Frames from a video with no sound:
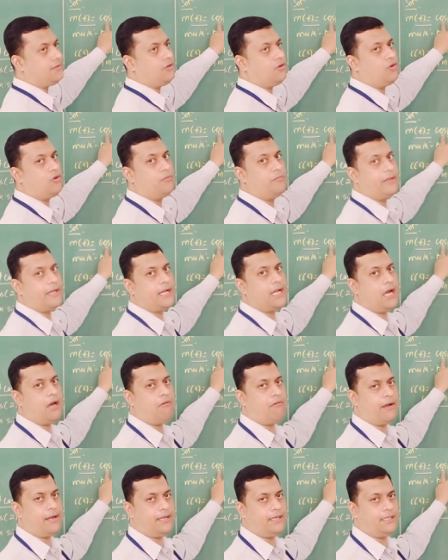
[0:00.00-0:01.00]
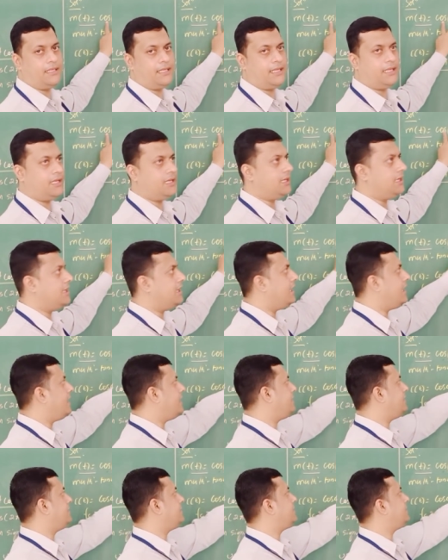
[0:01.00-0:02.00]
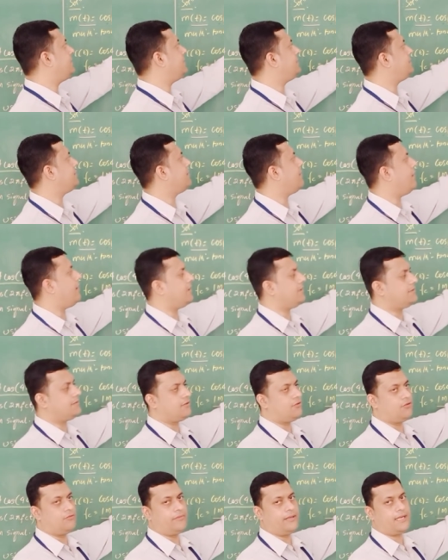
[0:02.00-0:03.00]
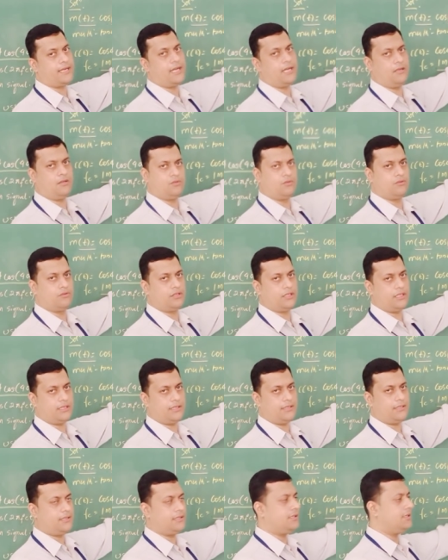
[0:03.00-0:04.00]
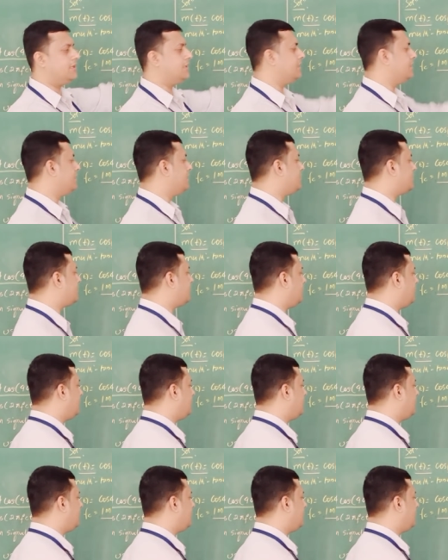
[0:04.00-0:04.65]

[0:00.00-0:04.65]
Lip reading: omega 1t and this is cos omega 2t. So